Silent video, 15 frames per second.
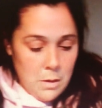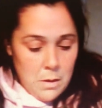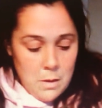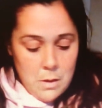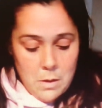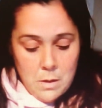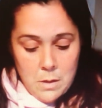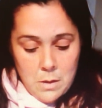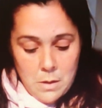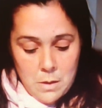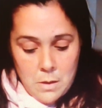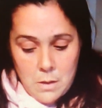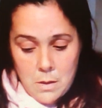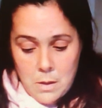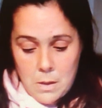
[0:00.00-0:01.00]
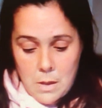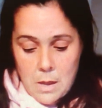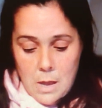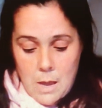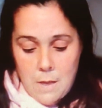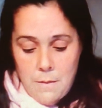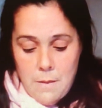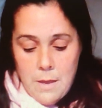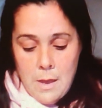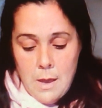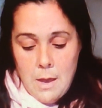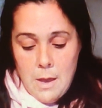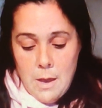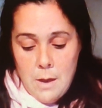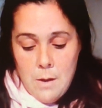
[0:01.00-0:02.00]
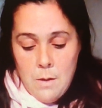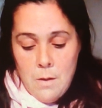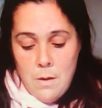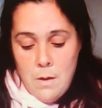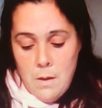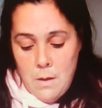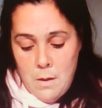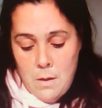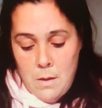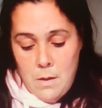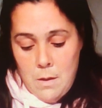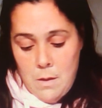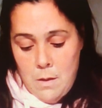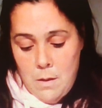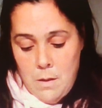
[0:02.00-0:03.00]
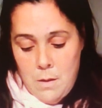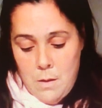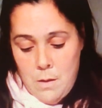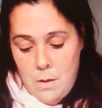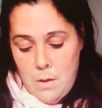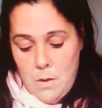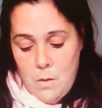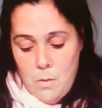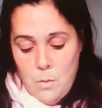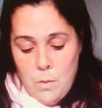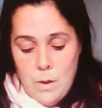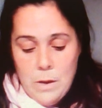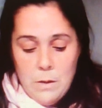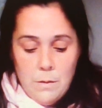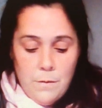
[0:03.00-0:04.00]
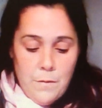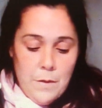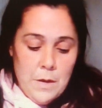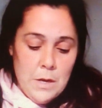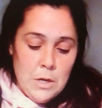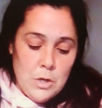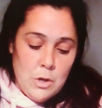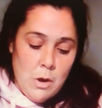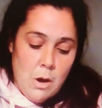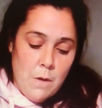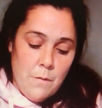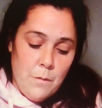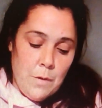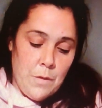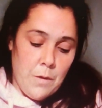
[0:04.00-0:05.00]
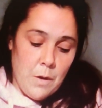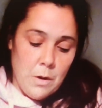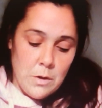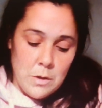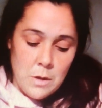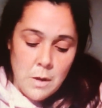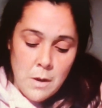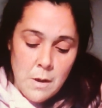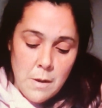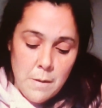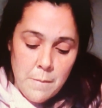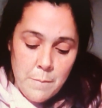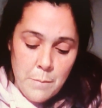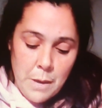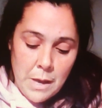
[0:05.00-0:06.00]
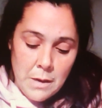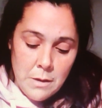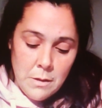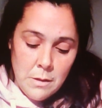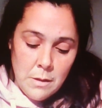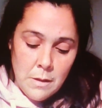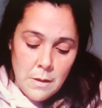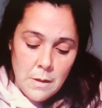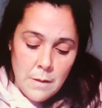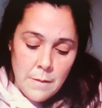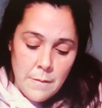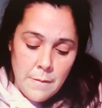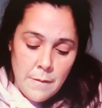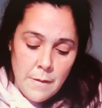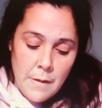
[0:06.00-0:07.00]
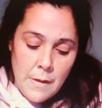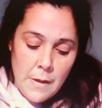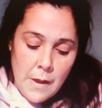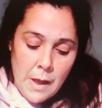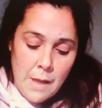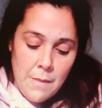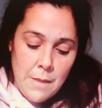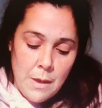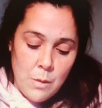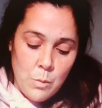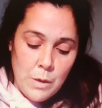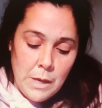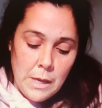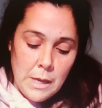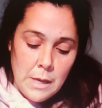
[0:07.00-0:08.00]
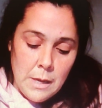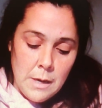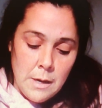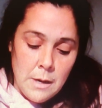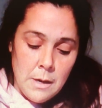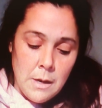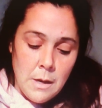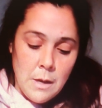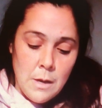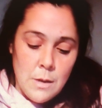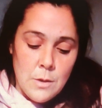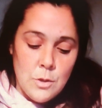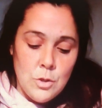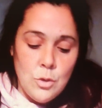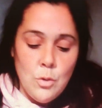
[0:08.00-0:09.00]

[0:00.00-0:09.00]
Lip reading: and then we'll finish off with our petal, and then we can do our